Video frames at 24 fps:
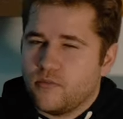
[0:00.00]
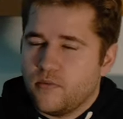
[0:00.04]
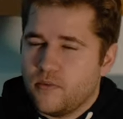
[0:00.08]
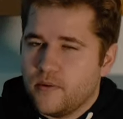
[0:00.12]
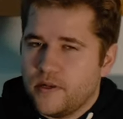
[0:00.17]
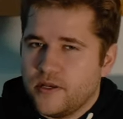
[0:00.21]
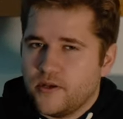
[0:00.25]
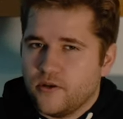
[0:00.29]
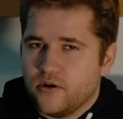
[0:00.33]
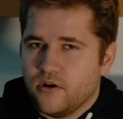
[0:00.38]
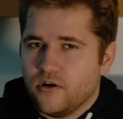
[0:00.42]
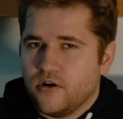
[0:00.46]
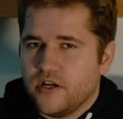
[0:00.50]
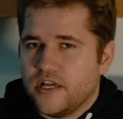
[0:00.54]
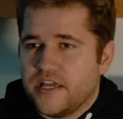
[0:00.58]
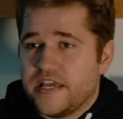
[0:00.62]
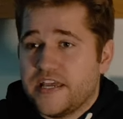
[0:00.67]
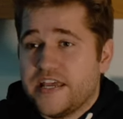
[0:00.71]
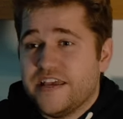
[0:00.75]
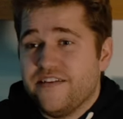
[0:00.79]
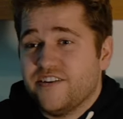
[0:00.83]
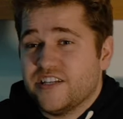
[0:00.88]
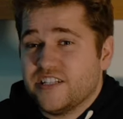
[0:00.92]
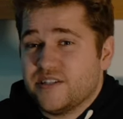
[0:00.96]
probably
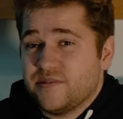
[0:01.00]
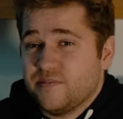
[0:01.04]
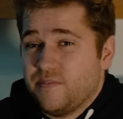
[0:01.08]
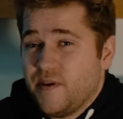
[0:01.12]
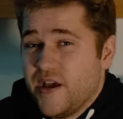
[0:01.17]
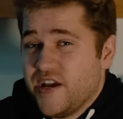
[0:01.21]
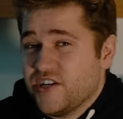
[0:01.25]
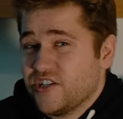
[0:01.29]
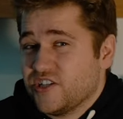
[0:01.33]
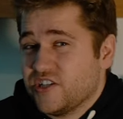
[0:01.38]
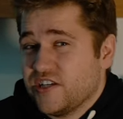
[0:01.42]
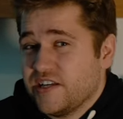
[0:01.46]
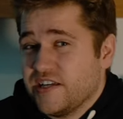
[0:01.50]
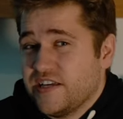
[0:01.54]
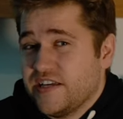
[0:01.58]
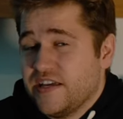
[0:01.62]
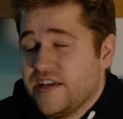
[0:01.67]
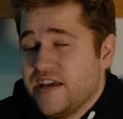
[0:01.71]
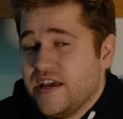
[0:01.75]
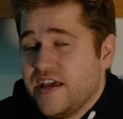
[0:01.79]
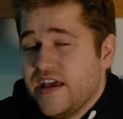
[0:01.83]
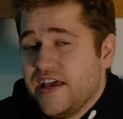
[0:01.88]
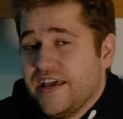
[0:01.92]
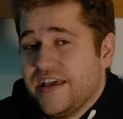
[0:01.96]
not, even
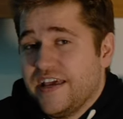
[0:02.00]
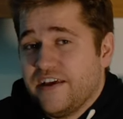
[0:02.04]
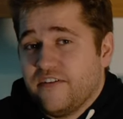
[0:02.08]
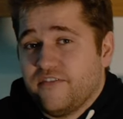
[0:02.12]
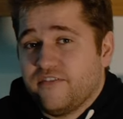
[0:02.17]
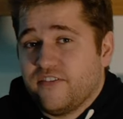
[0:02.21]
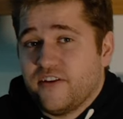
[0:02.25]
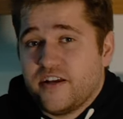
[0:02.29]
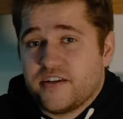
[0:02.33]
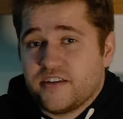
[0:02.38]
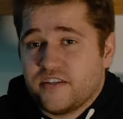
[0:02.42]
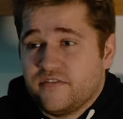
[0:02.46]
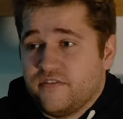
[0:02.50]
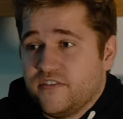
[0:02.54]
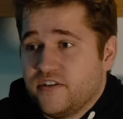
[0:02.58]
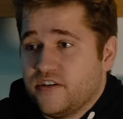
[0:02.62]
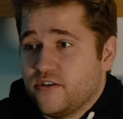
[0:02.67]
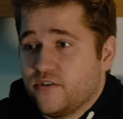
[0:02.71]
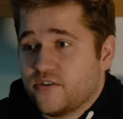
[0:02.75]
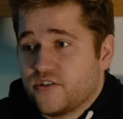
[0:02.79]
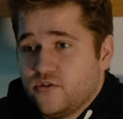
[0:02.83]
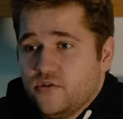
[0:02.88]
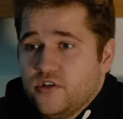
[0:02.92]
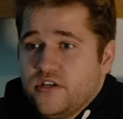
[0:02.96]
especially if like the
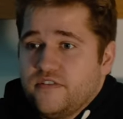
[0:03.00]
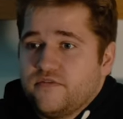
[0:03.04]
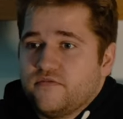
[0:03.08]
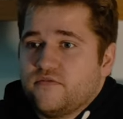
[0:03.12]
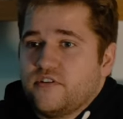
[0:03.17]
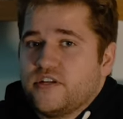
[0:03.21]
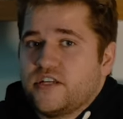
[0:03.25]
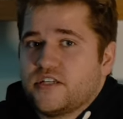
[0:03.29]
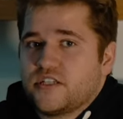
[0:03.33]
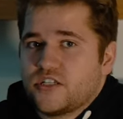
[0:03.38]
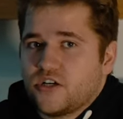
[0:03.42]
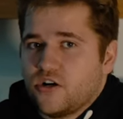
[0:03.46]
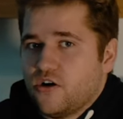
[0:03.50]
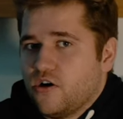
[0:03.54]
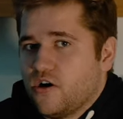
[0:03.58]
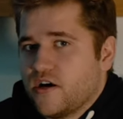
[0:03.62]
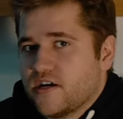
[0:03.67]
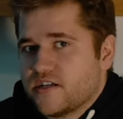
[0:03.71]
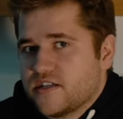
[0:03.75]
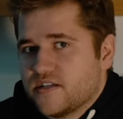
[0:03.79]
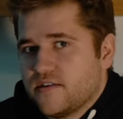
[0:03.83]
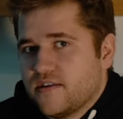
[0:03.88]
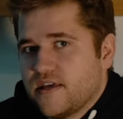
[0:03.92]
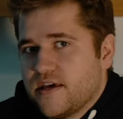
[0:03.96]
videos are not even really
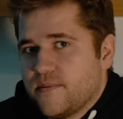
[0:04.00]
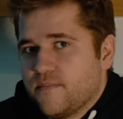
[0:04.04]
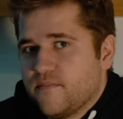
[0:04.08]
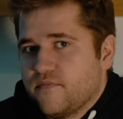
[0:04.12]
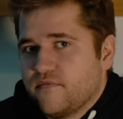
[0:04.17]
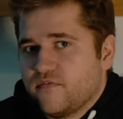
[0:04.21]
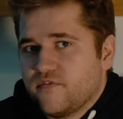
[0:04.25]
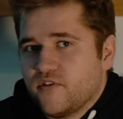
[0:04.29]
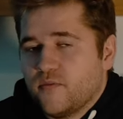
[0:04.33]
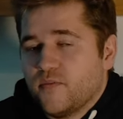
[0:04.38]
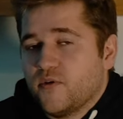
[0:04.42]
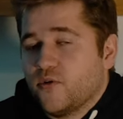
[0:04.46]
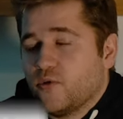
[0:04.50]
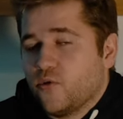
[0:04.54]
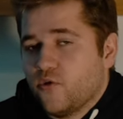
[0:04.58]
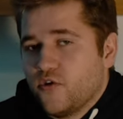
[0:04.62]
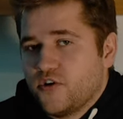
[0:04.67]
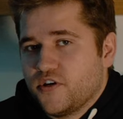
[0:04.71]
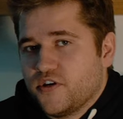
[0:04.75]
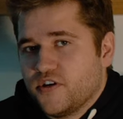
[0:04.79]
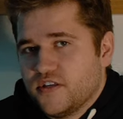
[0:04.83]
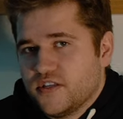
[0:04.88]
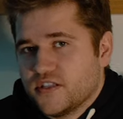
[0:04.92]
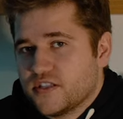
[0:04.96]
targeted at them from an
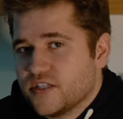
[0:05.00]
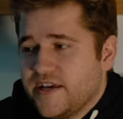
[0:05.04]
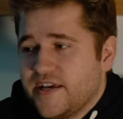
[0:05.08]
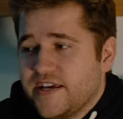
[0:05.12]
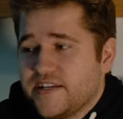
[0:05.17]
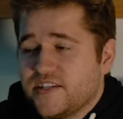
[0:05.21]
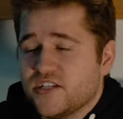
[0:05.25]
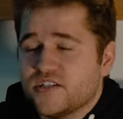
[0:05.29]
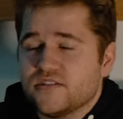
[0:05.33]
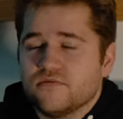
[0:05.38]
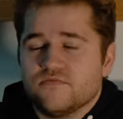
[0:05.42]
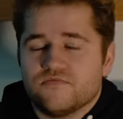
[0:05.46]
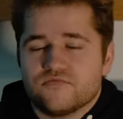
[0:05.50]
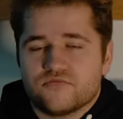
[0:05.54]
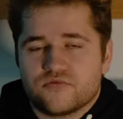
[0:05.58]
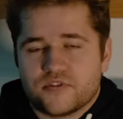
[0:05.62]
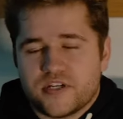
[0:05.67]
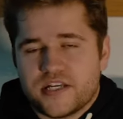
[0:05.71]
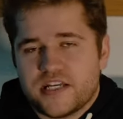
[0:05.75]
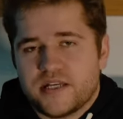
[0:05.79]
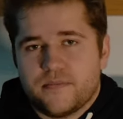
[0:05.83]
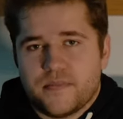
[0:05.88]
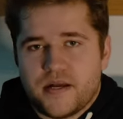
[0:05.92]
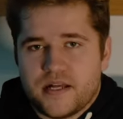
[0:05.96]
audience. It doesn't
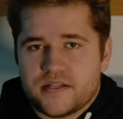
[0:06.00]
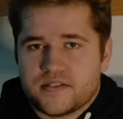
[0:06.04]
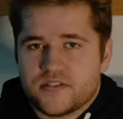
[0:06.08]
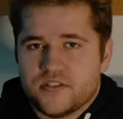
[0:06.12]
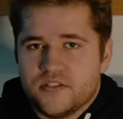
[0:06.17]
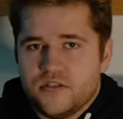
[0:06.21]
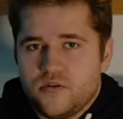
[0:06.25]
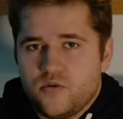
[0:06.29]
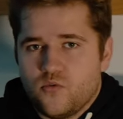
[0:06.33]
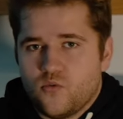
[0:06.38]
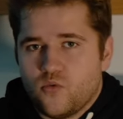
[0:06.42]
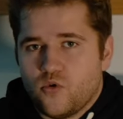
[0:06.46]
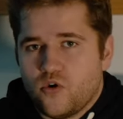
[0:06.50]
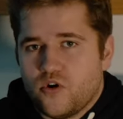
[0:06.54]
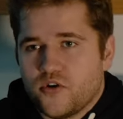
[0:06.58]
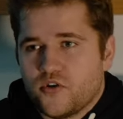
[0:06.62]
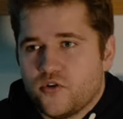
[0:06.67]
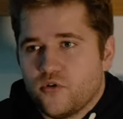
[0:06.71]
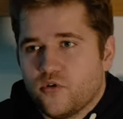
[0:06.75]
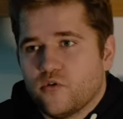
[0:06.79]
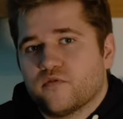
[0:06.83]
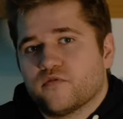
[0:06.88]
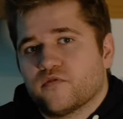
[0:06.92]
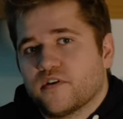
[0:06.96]
really matter what
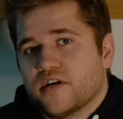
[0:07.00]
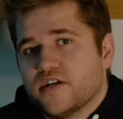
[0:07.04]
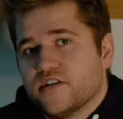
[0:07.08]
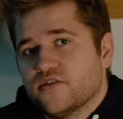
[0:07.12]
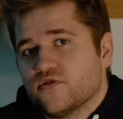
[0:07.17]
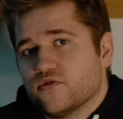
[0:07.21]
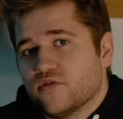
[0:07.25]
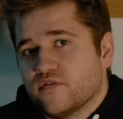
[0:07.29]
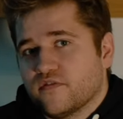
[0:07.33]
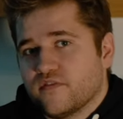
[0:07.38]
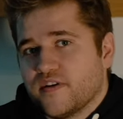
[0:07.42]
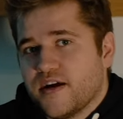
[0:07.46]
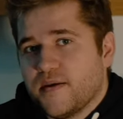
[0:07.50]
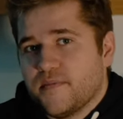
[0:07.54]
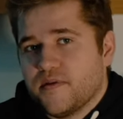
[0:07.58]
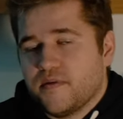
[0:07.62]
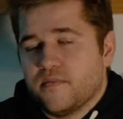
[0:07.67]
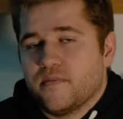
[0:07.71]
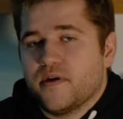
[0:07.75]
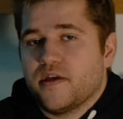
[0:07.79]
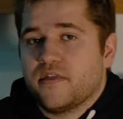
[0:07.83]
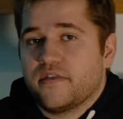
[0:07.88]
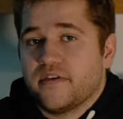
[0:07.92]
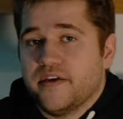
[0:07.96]
your friends or family
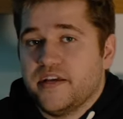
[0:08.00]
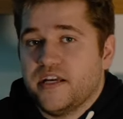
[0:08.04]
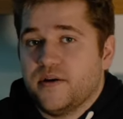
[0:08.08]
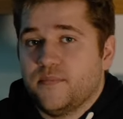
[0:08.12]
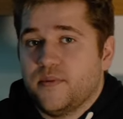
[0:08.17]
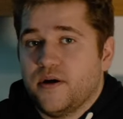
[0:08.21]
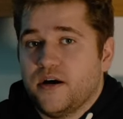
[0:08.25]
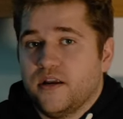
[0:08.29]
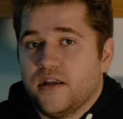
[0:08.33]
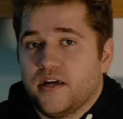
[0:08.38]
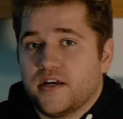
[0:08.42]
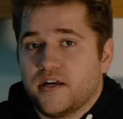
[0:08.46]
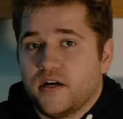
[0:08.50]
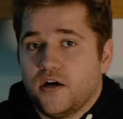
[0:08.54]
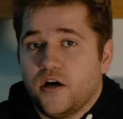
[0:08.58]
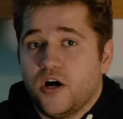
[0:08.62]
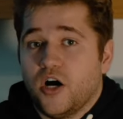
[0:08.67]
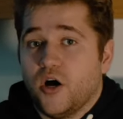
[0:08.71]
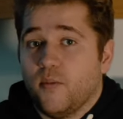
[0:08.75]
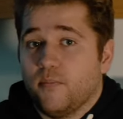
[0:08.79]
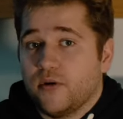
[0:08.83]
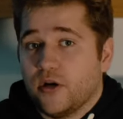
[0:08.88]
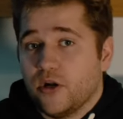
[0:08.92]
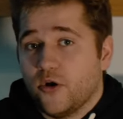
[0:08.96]
may think about like
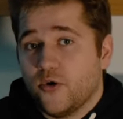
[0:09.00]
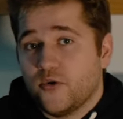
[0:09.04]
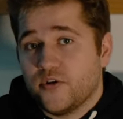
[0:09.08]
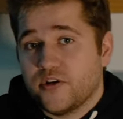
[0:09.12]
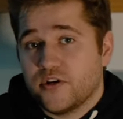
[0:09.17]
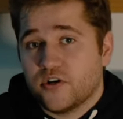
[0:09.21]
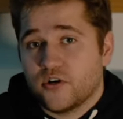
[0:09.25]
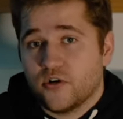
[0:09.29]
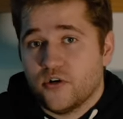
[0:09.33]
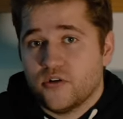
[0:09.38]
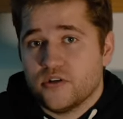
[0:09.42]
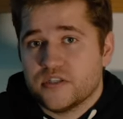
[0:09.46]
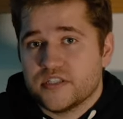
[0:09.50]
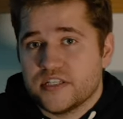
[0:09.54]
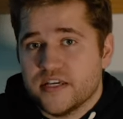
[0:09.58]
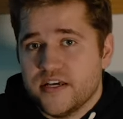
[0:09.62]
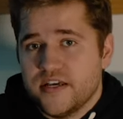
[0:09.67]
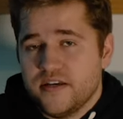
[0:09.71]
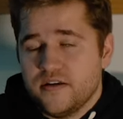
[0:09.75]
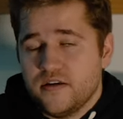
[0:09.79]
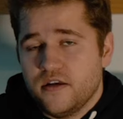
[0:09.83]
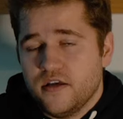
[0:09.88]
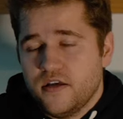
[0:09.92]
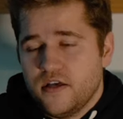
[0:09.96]
uploading
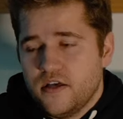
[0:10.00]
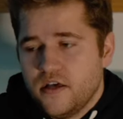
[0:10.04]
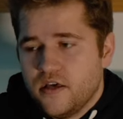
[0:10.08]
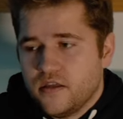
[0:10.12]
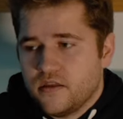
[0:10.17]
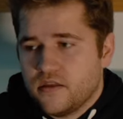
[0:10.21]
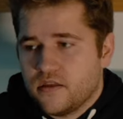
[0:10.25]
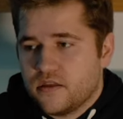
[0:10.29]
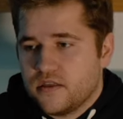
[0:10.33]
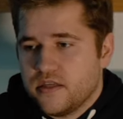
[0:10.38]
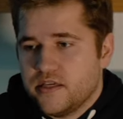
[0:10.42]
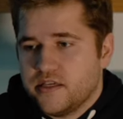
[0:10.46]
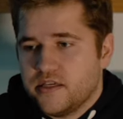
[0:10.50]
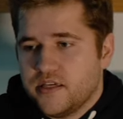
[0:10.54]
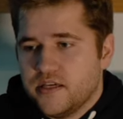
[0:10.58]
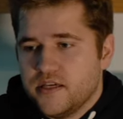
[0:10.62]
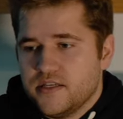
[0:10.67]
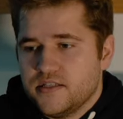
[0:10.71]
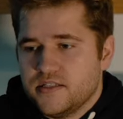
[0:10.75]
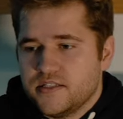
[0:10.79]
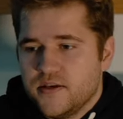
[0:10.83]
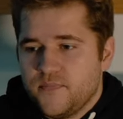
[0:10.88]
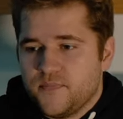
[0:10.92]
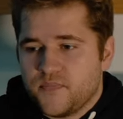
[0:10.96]
content. The thing
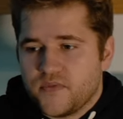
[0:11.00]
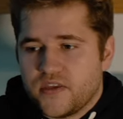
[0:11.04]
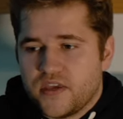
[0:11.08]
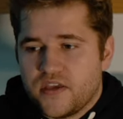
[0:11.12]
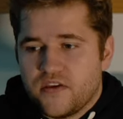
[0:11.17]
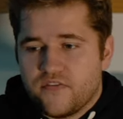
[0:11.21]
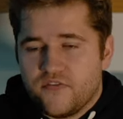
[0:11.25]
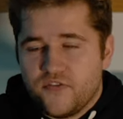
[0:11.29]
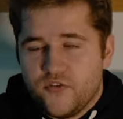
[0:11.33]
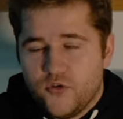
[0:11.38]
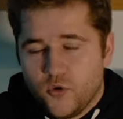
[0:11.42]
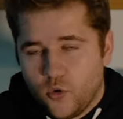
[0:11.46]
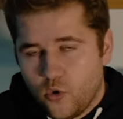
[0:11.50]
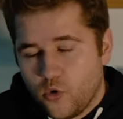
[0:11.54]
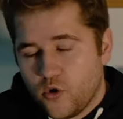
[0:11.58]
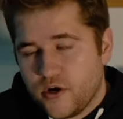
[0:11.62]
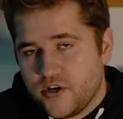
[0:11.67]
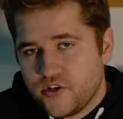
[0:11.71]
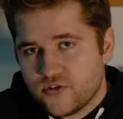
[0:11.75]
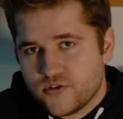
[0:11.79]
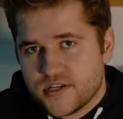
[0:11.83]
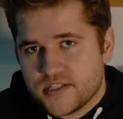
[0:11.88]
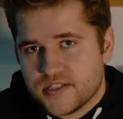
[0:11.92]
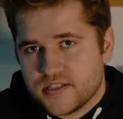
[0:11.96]
is, if you're
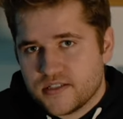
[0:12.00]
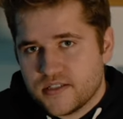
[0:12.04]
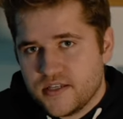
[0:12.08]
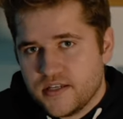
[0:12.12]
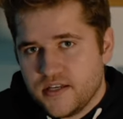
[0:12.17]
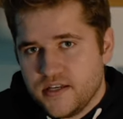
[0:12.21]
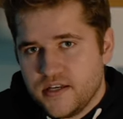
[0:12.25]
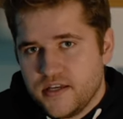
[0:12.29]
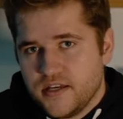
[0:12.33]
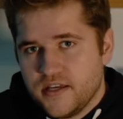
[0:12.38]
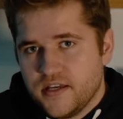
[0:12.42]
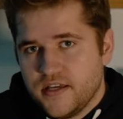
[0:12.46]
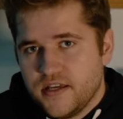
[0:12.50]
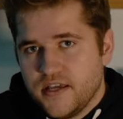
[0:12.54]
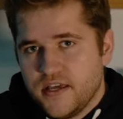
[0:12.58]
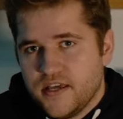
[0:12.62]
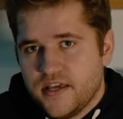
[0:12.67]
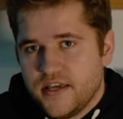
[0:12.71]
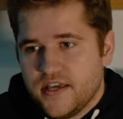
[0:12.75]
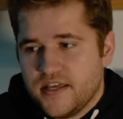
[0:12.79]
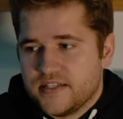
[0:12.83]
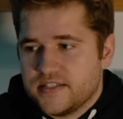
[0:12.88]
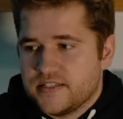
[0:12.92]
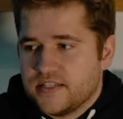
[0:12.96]
interested in it,
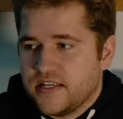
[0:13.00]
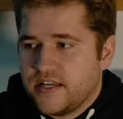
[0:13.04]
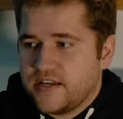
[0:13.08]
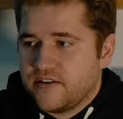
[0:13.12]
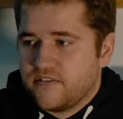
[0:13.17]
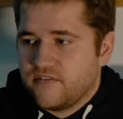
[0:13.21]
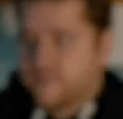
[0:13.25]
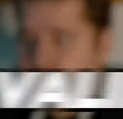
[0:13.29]
it's like